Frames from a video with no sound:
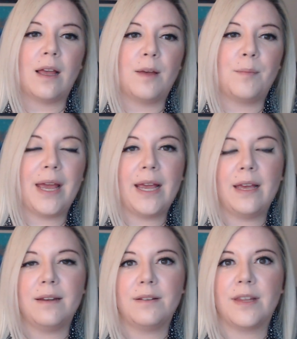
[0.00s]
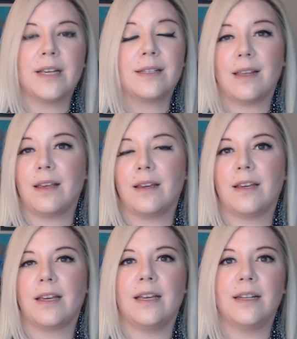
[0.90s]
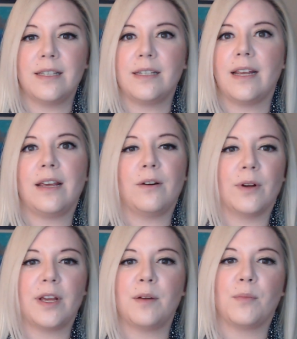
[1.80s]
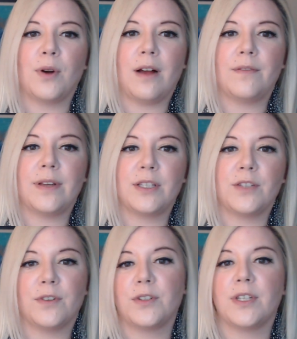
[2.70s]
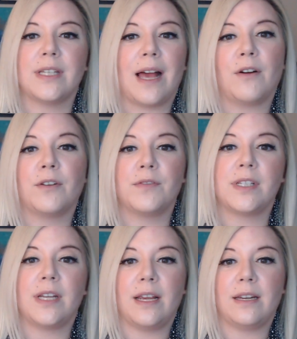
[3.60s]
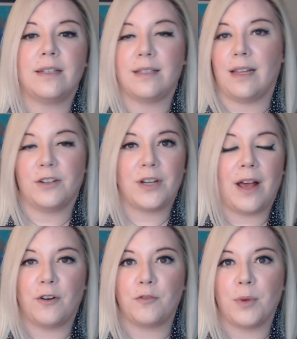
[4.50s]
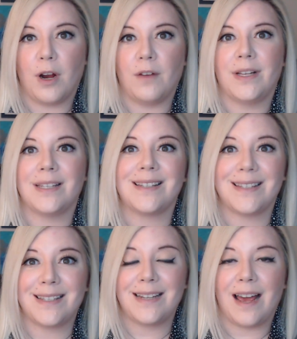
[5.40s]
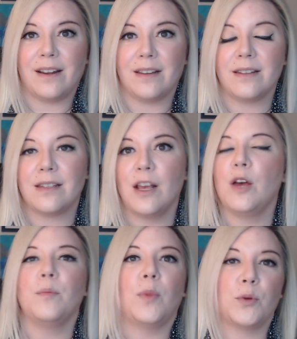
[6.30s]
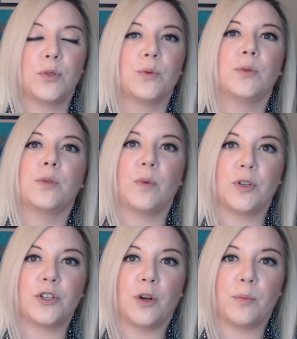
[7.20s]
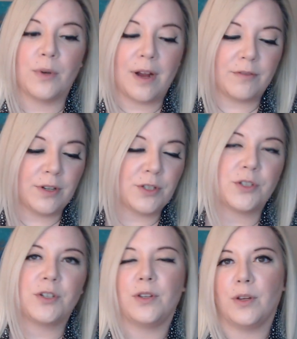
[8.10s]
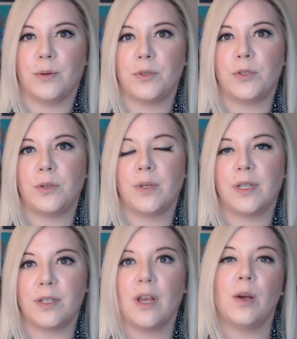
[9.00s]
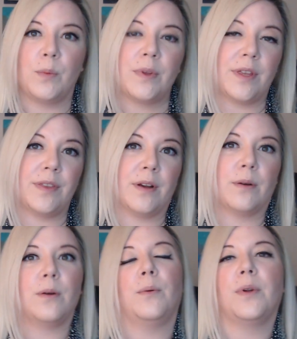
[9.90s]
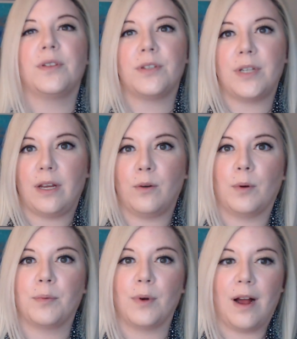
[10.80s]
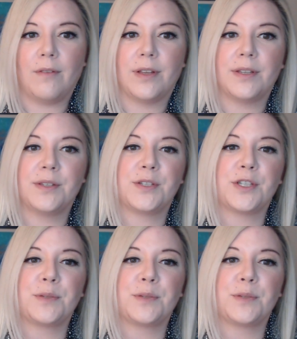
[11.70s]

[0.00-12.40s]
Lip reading: And things like in-state or in-province versus out-of-state slash out-of-province status. Most schools will show preference to those students within their own state or province.